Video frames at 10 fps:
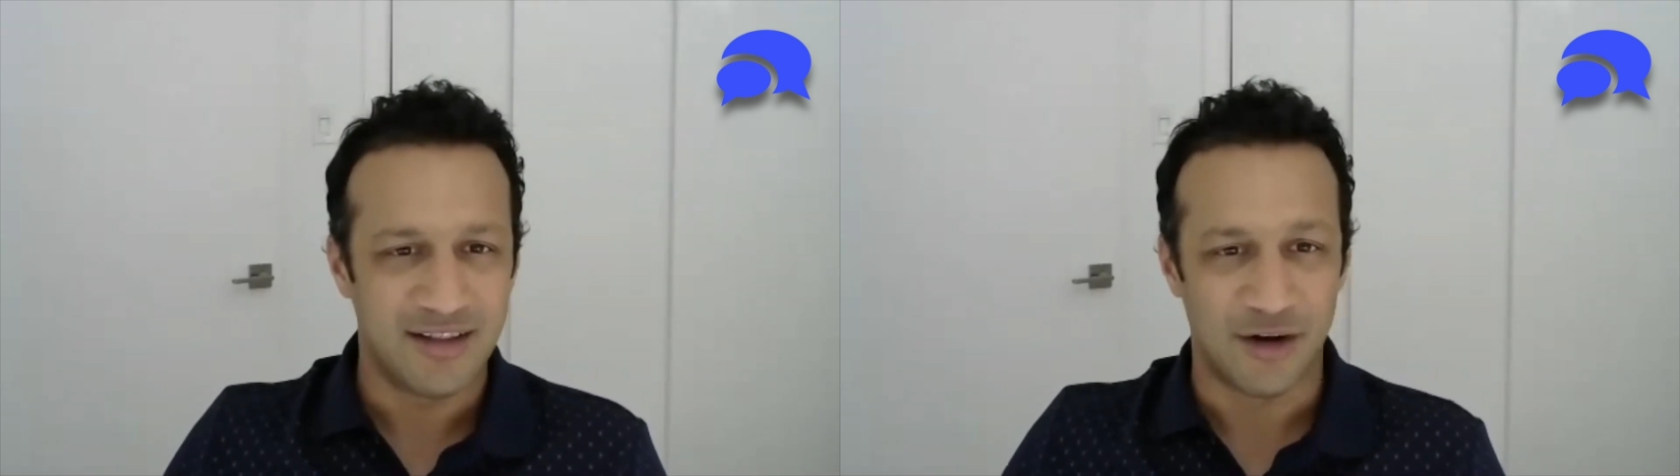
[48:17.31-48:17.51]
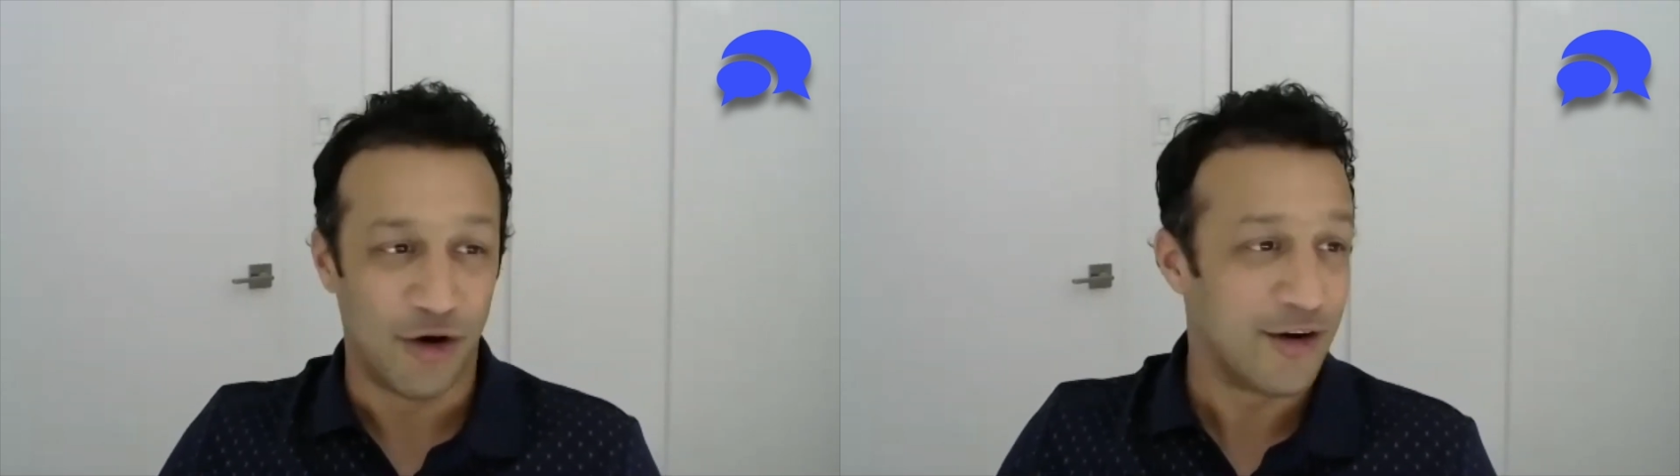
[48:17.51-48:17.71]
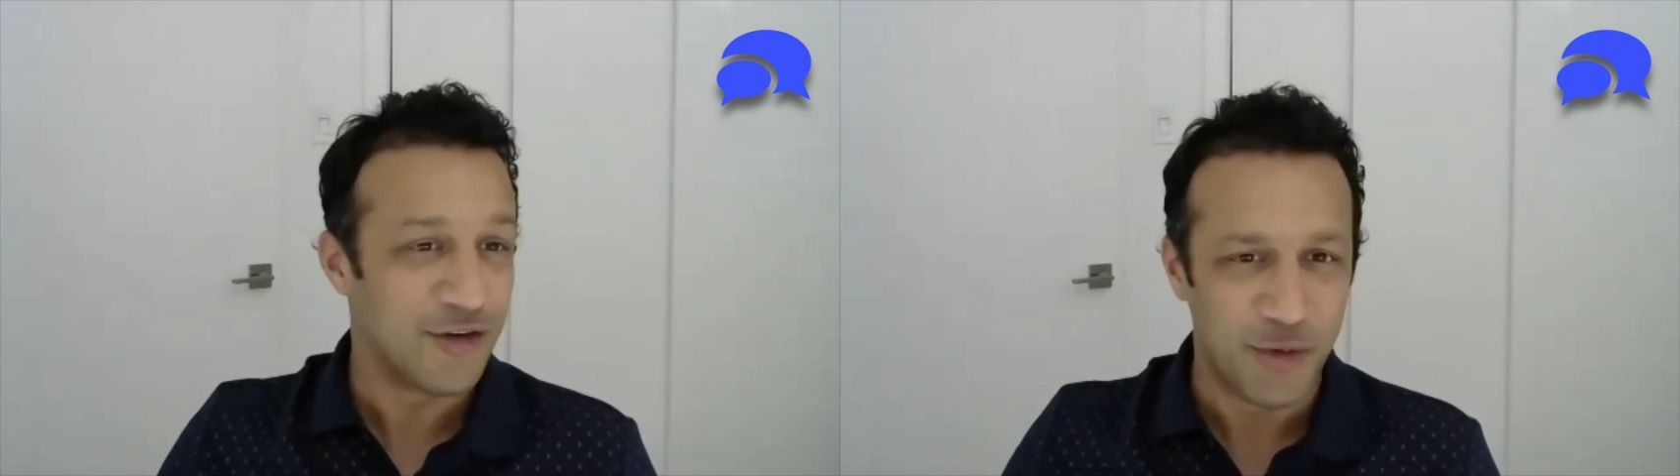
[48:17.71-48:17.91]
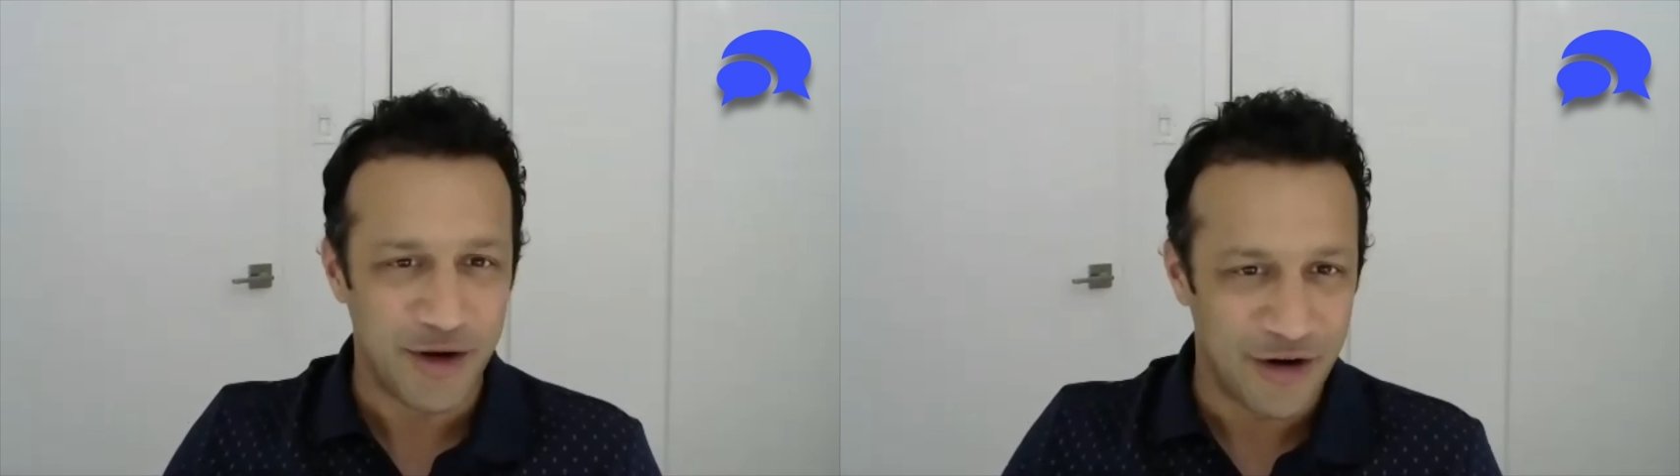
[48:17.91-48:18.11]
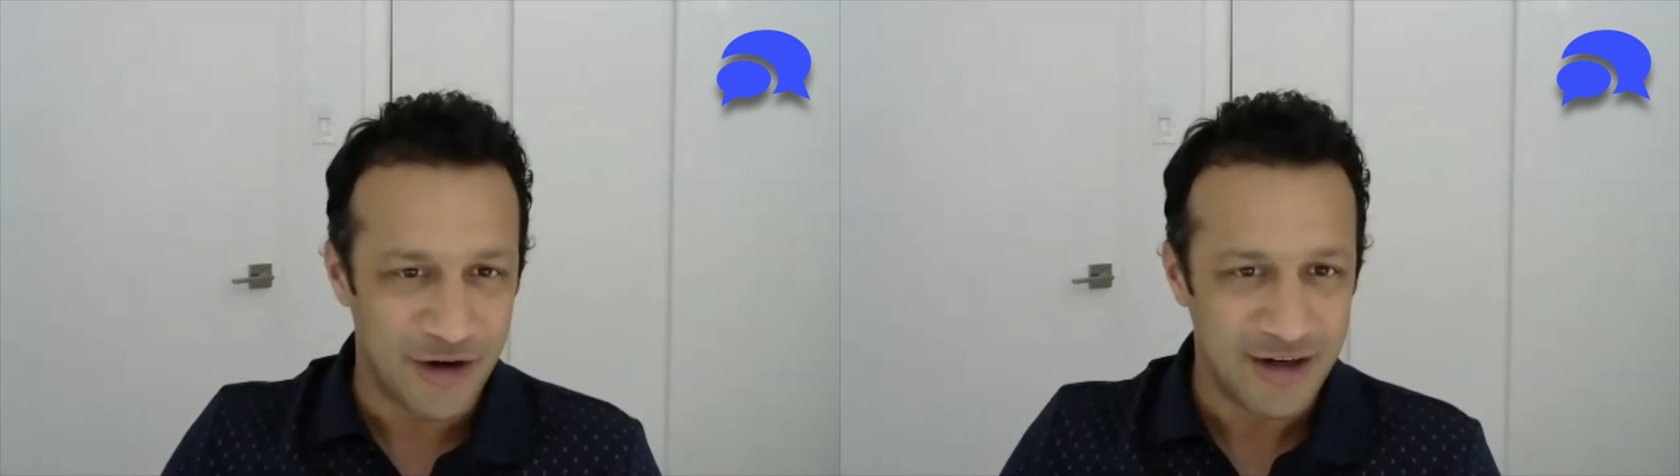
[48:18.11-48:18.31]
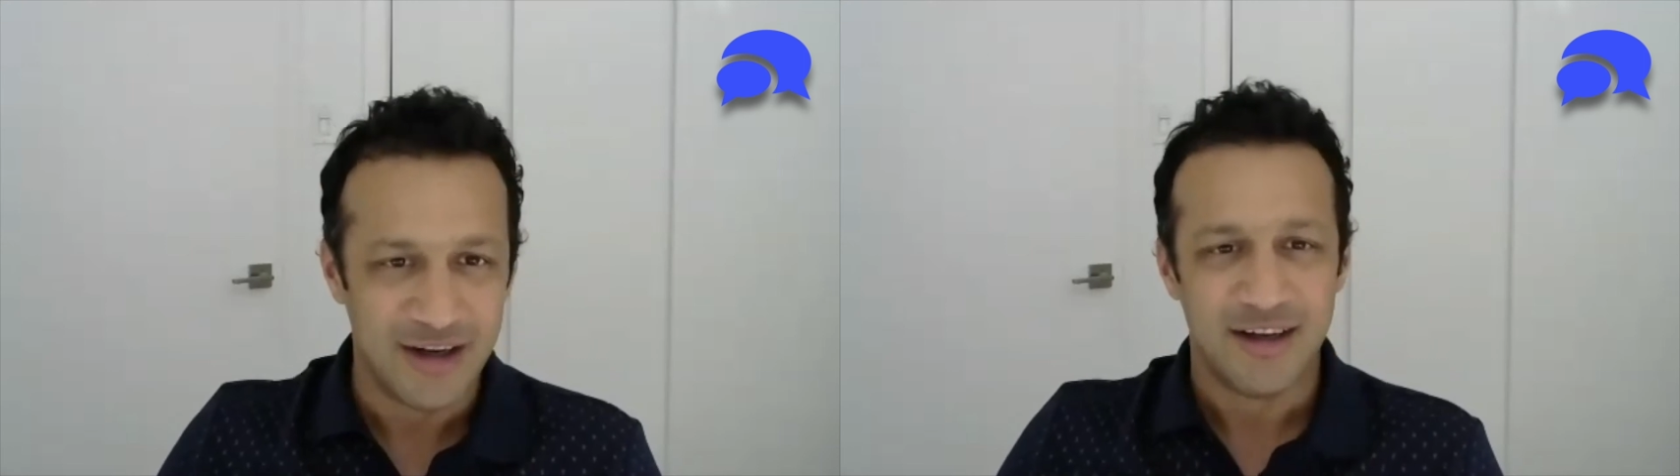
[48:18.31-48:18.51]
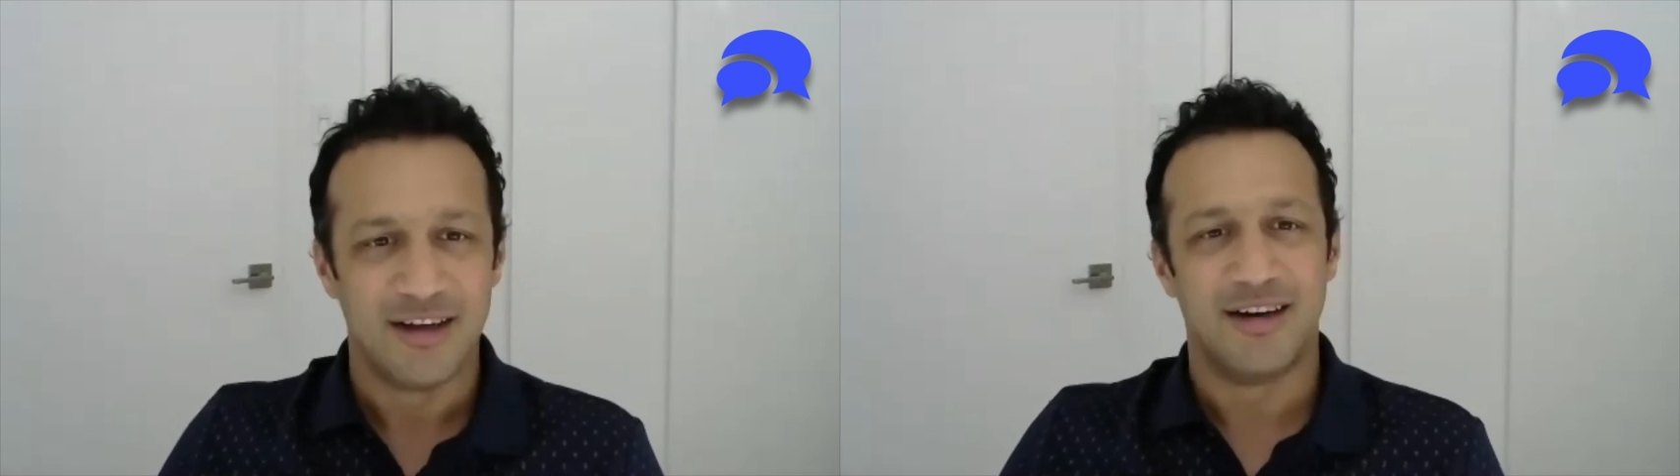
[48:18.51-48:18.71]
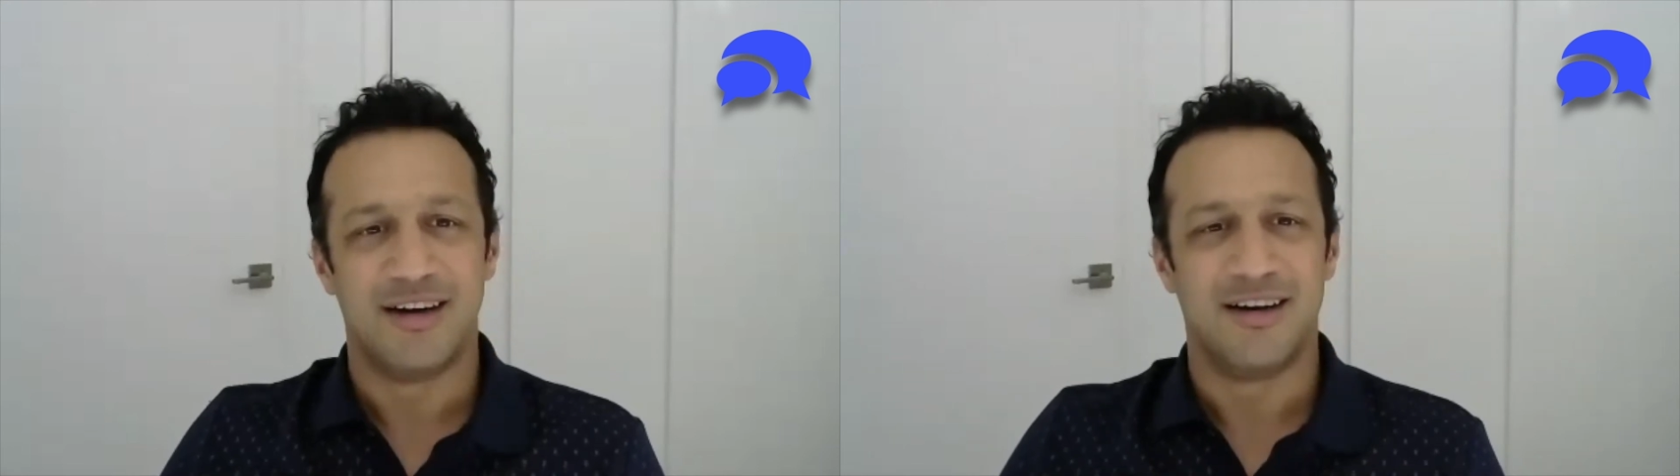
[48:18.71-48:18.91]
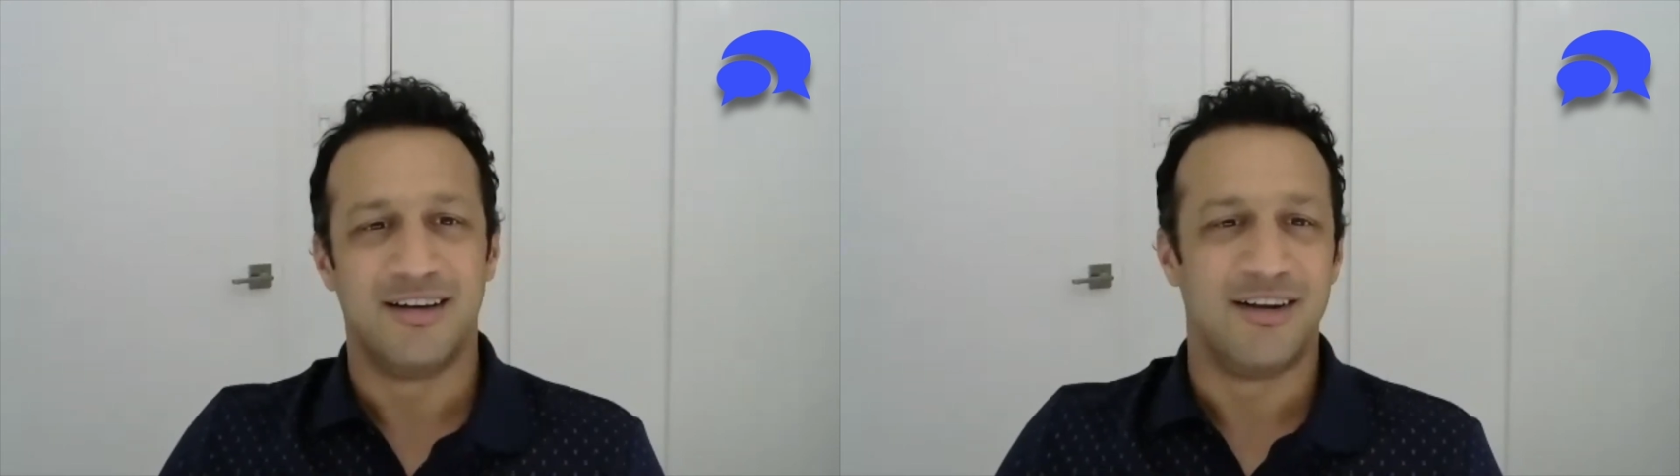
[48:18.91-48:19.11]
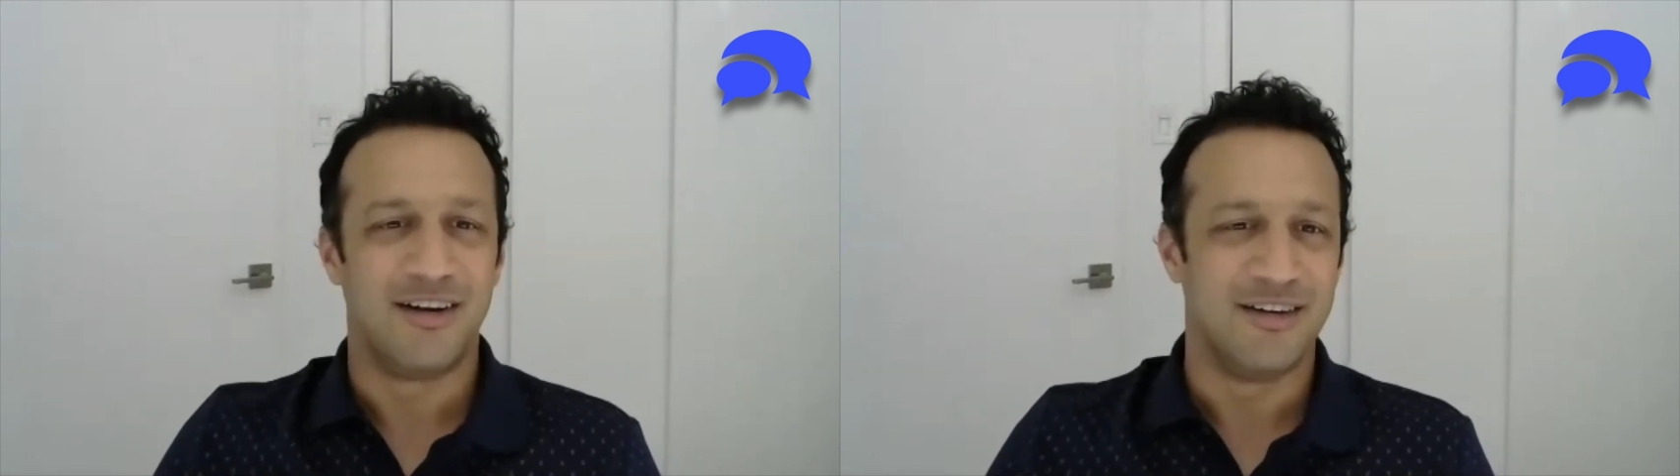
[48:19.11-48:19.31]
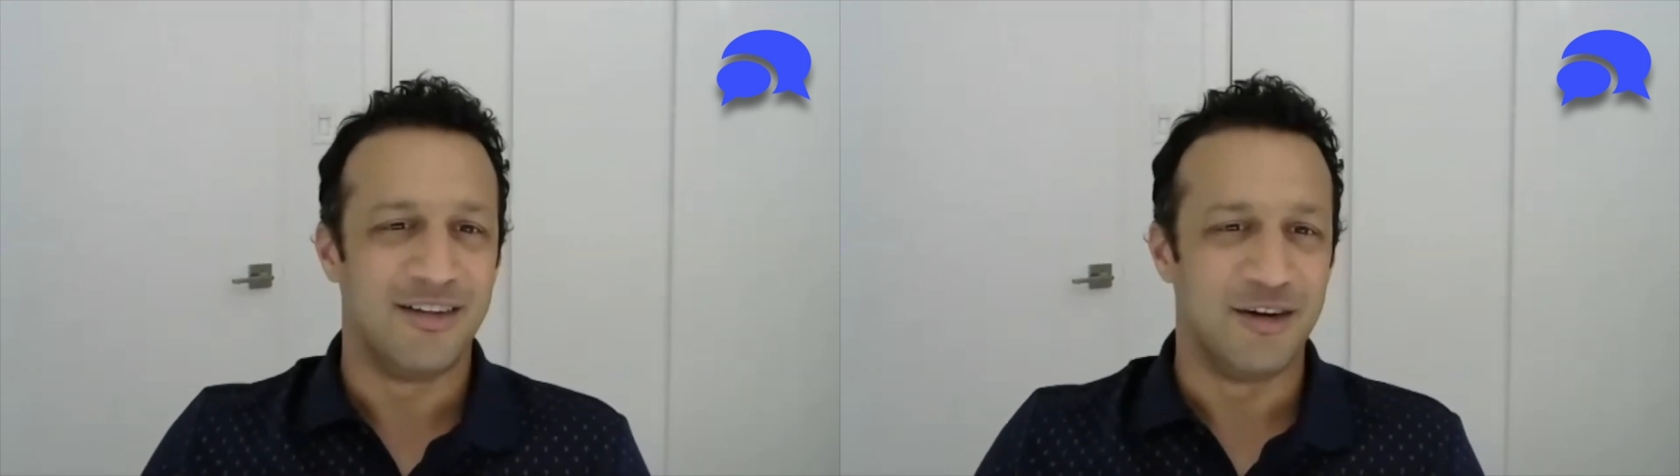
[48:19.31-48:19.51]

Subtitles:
They're on Twitter. They're